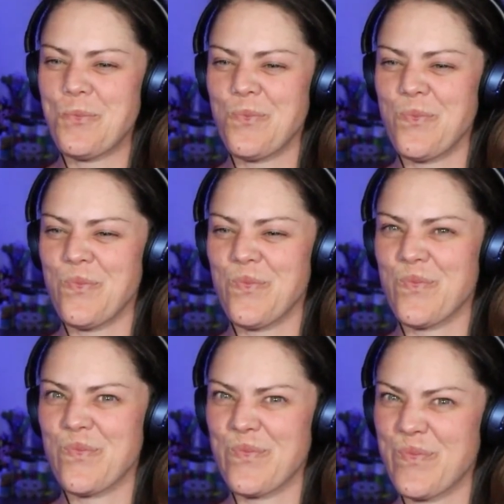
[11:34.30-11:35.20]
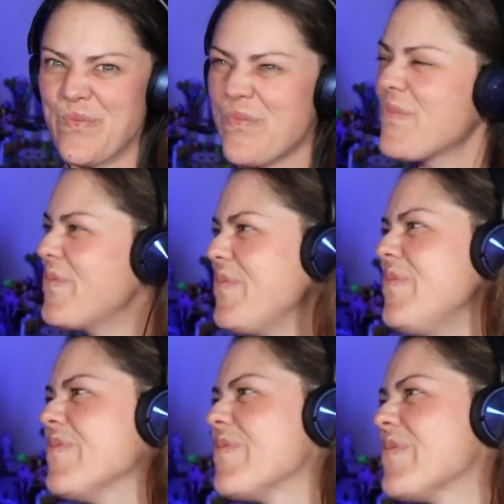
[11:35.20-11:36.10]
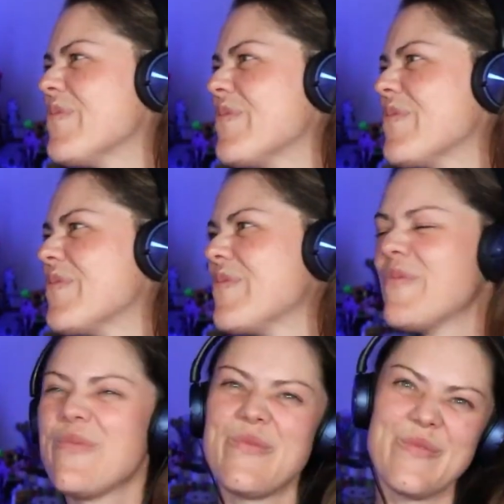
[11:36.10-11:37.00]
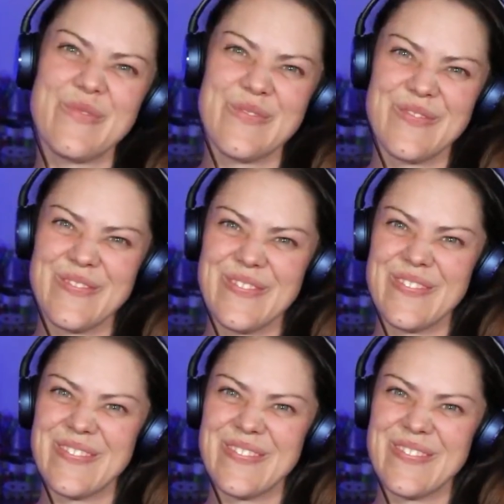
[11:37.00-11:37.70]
(not speaking)